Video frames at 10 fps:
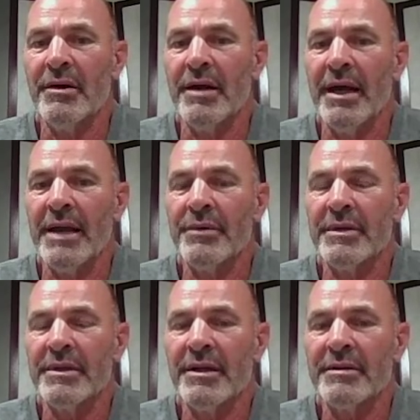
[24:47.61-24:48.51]
I
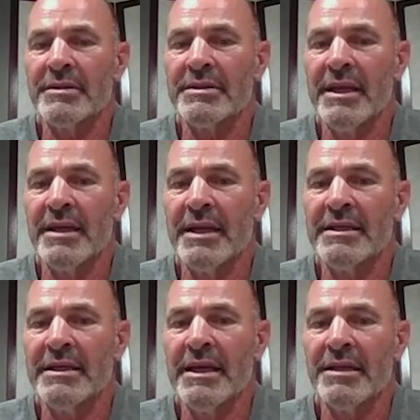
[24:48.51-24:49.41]
went there, it was
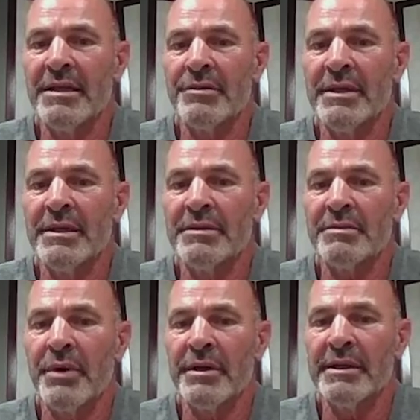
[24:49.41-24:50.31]
1983.
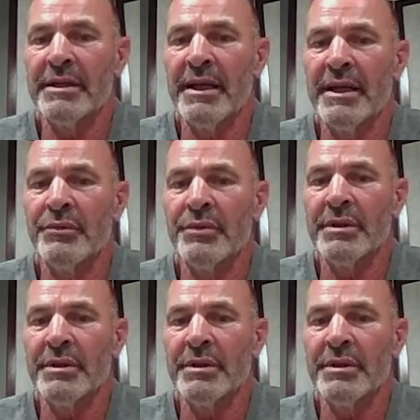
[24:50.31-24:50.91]
Sparky and I really